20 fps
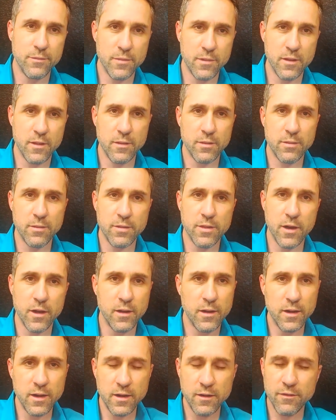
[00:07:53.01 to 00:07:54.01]
the
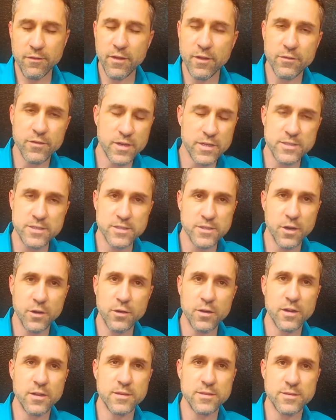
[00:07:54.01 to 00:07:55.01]
30 to 50
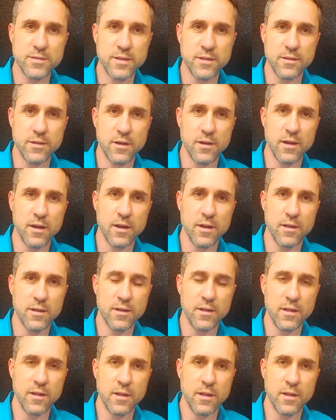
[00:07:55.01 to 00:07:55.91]
students that they're going to